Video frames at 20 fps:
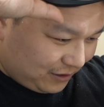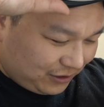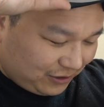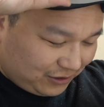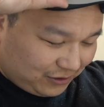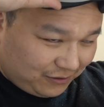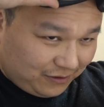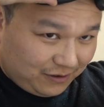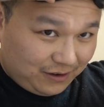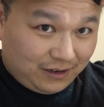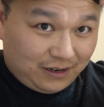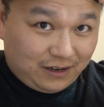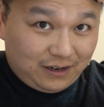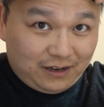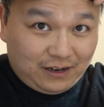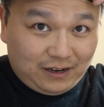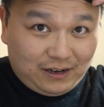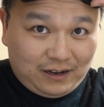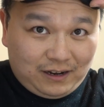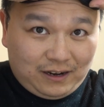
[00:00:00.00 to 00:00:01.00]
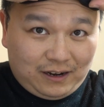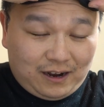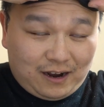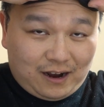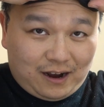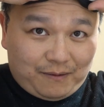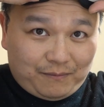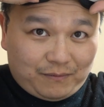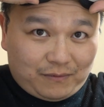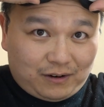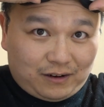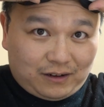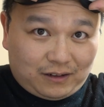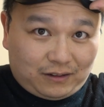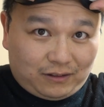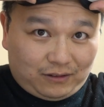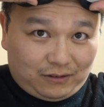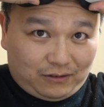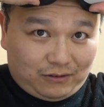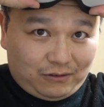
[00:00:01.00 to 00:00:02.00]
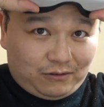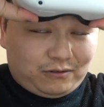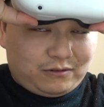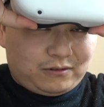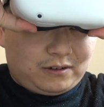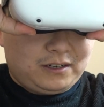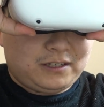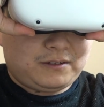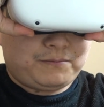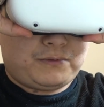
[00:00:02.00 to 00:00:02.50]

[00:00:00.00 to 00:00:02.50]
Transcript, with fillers: so I'm gonna do this.